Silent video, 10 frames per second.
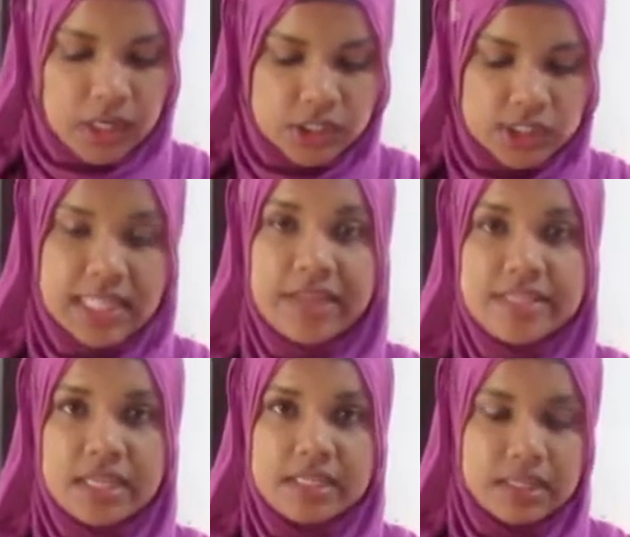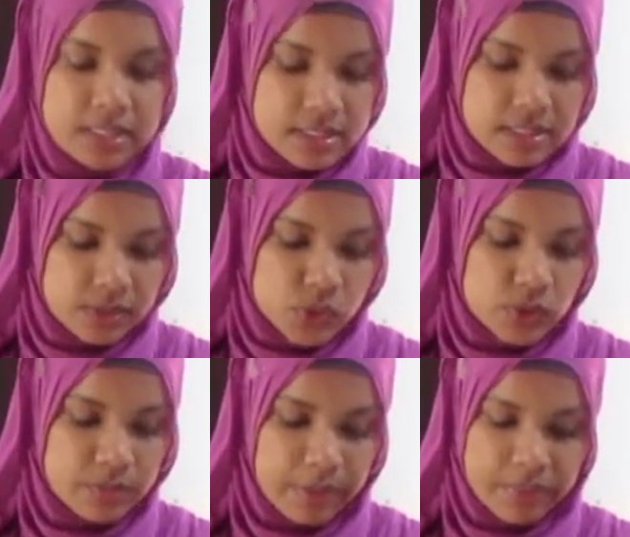sliced onions, some
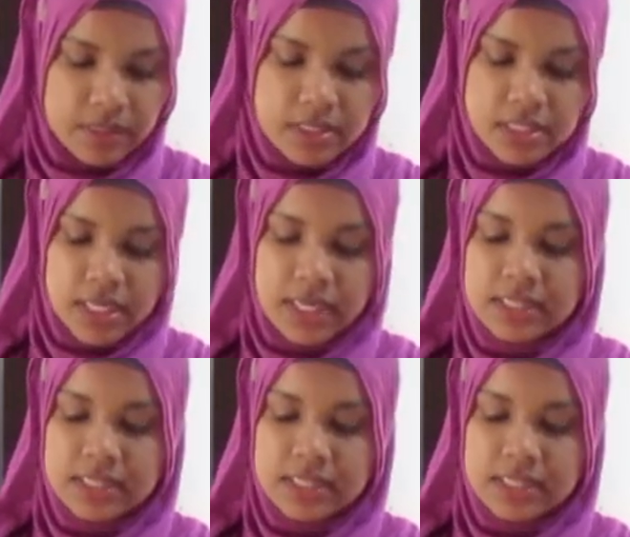sweet peppers,